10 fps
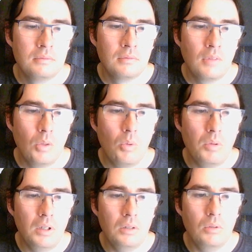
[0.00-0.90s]
Well,
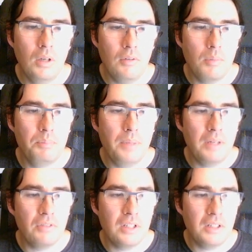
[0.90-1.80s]
we have a bit of
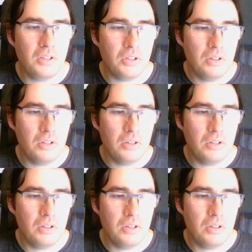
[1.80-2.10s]
an engine.